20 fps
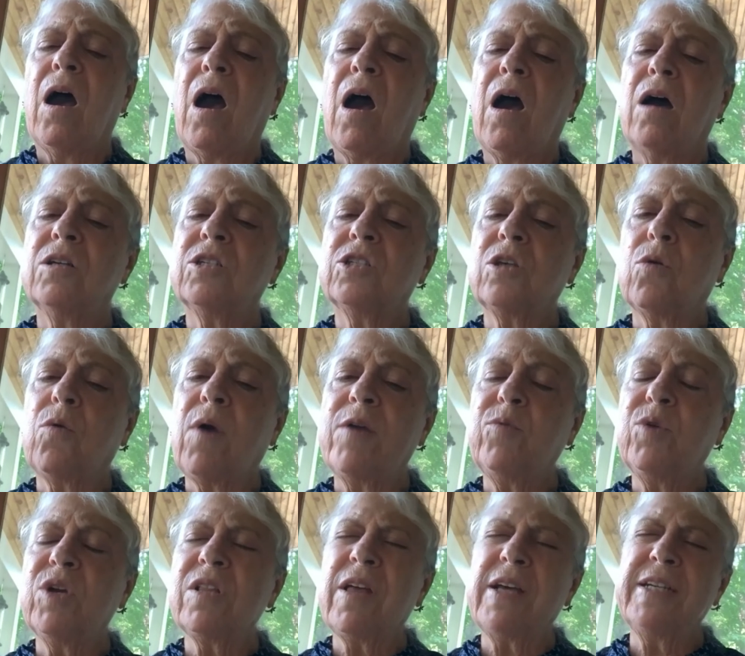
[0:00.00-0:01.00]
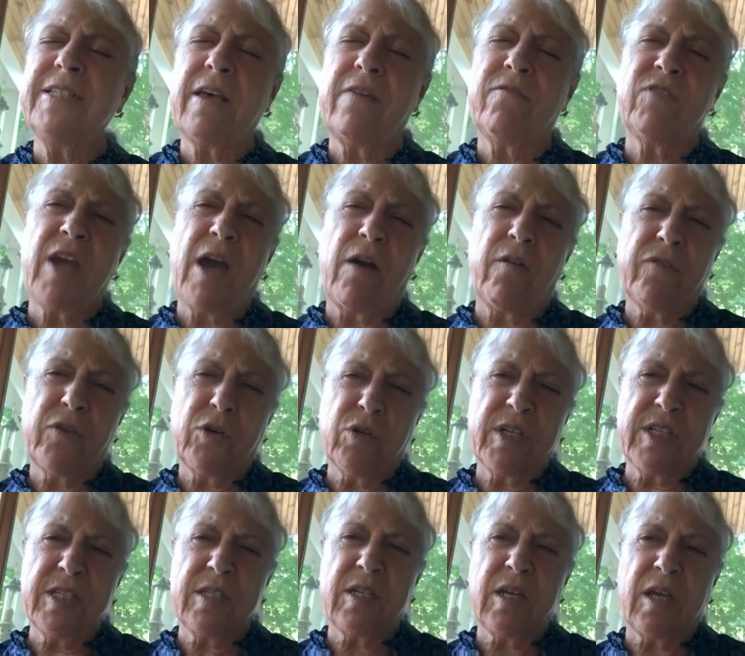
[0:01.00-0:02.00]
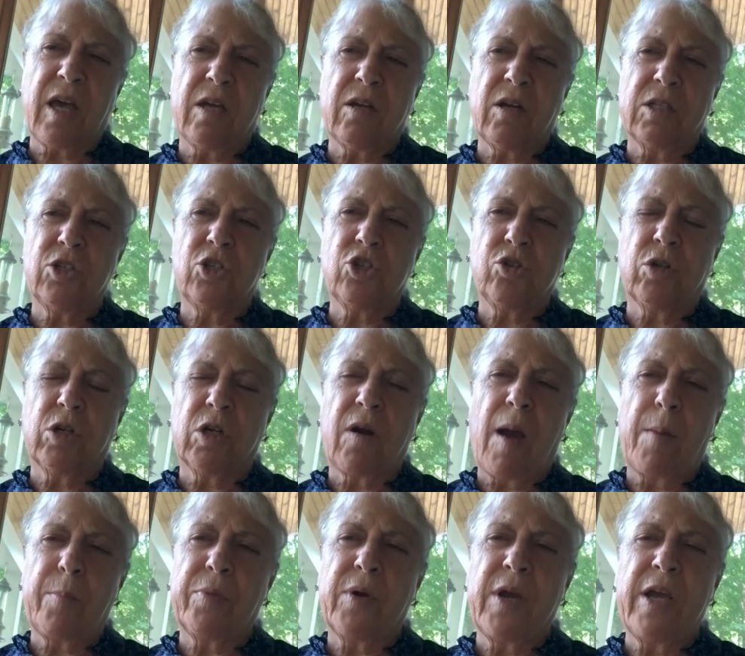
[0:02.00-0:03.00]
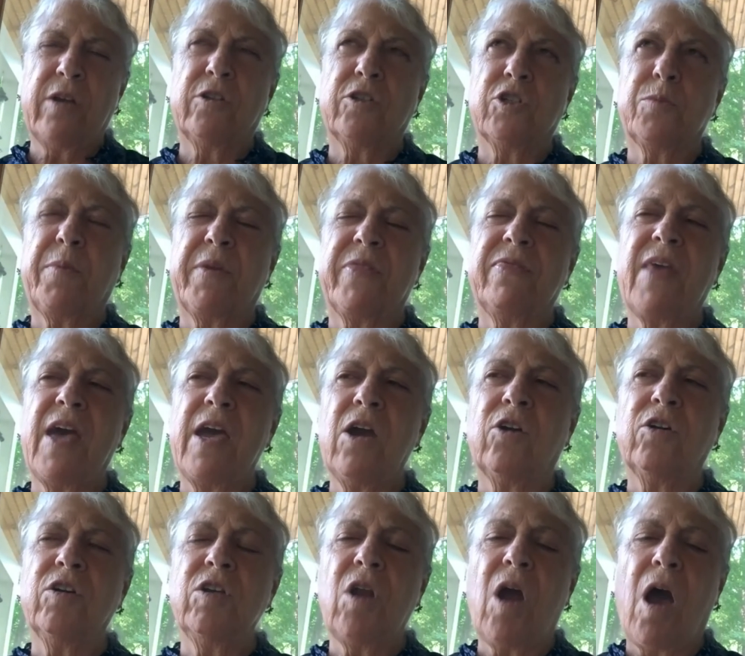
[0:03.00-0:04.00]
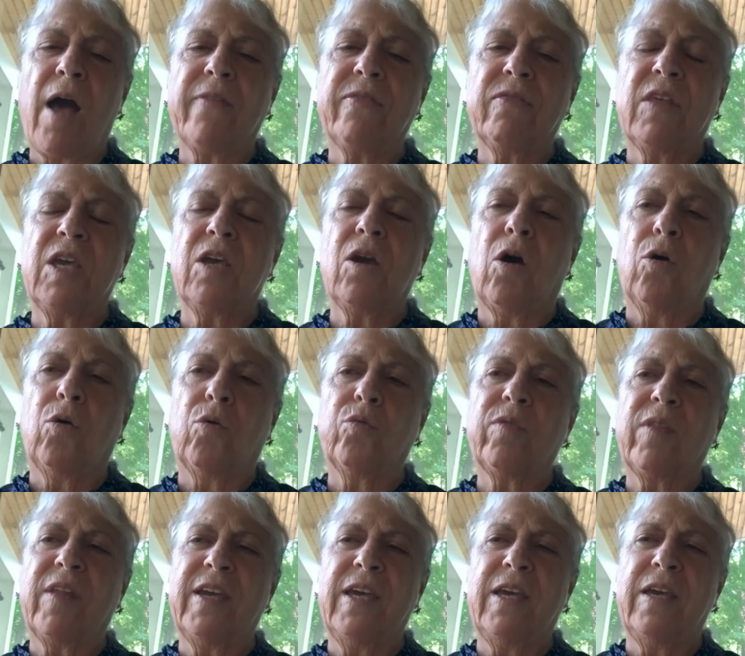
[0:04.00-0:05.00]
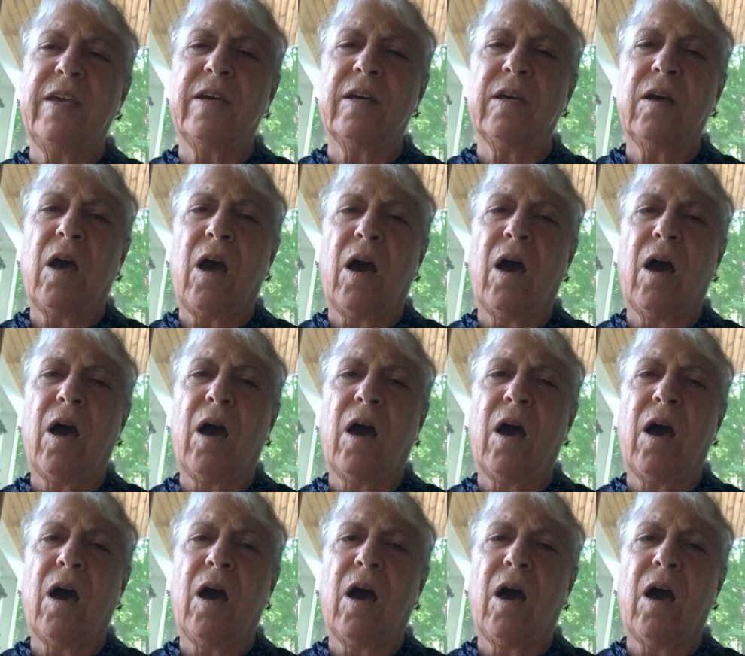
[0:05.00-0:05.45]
So I realize I've now focused again on tour operators, but they are not the only